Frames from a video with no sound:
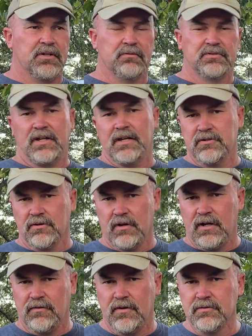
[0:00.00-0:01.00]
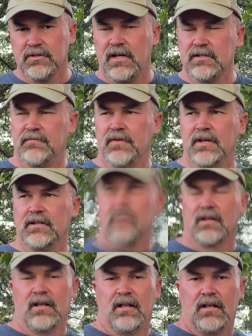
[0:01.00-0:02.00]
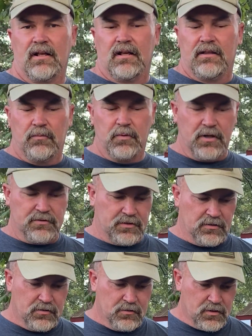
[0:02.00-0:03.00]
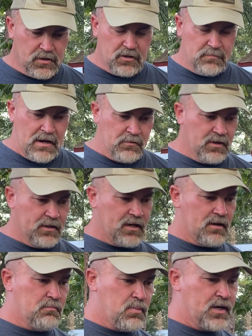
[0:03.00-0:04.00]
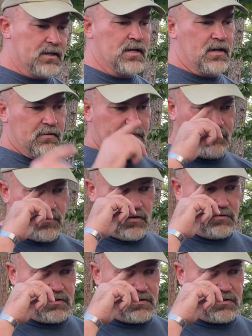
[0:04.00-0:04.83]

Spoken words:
stand your ground, those kinds of things. We also, I really kind of break down for those